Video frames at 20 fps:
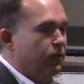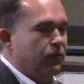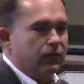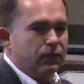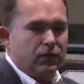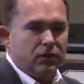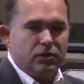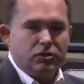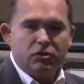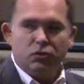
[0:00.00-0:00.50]

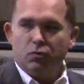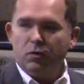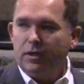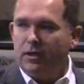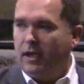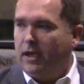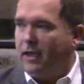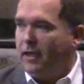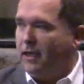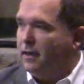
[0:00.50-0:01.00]
verse
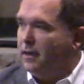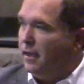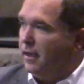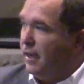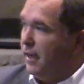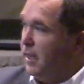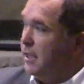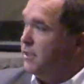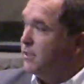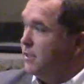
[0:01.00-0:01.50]
28.
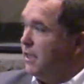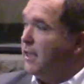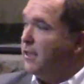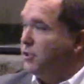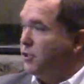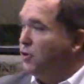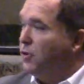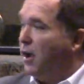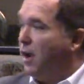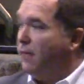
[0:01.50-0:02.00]
And he says,
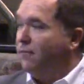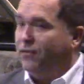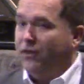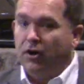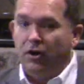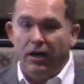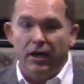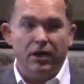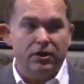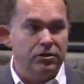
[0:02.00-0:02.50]
do not
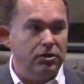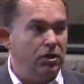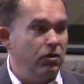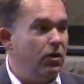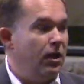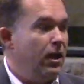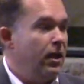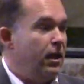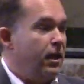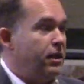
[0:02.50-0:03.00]
fear here too.
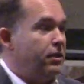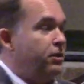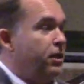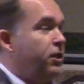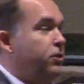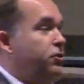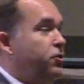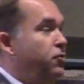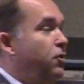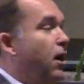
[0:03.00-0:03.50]
He
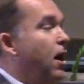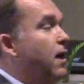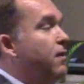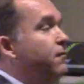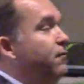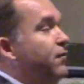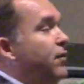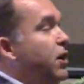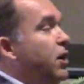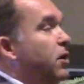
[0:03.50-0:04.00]
says, do
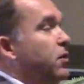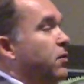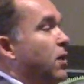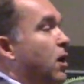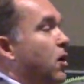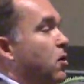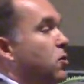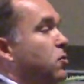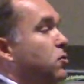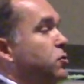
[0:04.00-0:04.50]
not fear
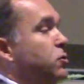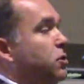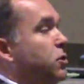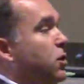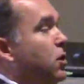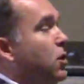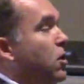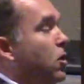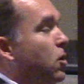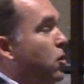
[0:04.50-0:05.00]
those
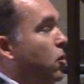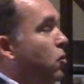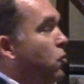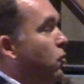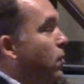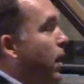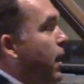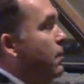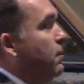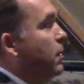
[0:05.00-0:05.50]
who
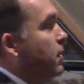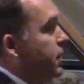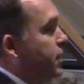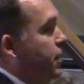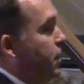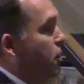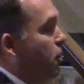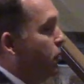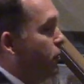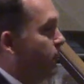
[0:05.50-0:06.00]
are able to
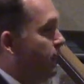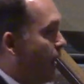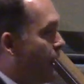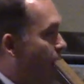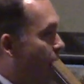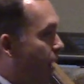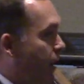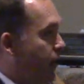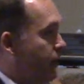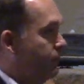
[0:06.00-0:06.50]
kill the
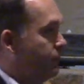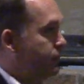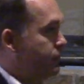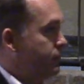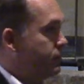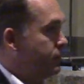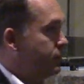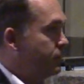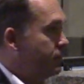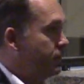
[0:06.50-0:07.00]
body,
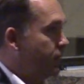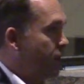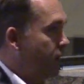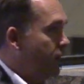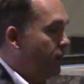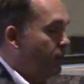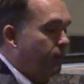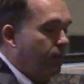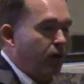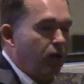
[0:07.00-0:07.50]

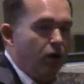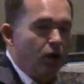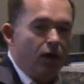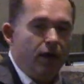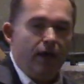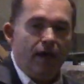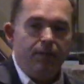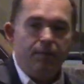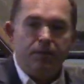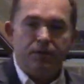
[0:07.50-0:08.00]
but are
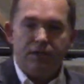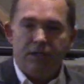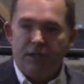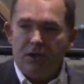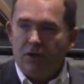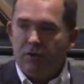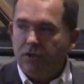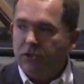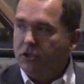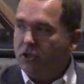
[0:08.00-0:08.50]
unable to
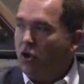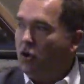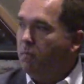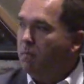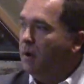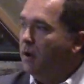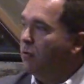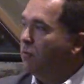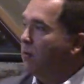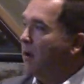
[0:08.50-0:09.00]
kill the soul,
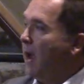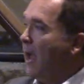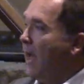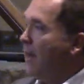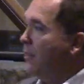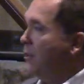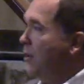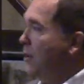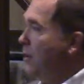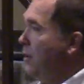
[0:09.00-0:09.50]
but
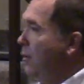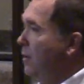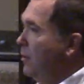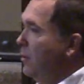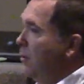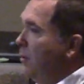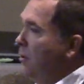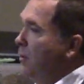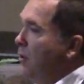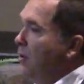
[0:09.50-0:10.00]
rather
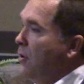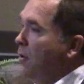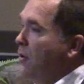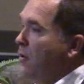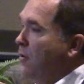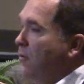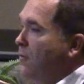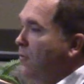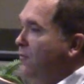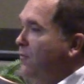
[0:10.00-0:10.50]

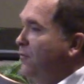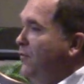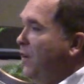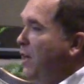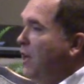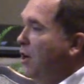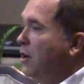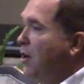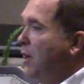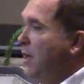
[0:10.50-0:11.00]

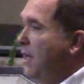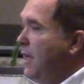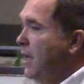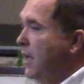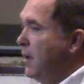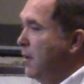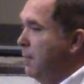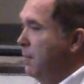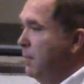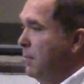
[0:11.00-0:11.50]
fear
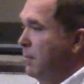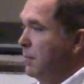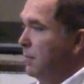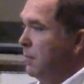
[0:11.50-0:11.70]
him